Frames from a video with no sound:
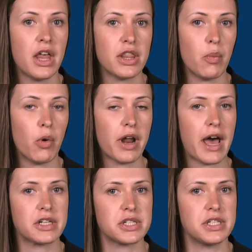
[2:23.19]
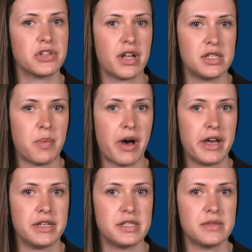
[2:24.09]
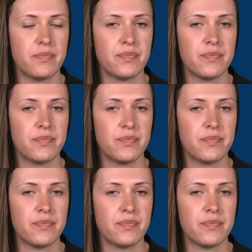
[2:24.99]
than what actually transpires.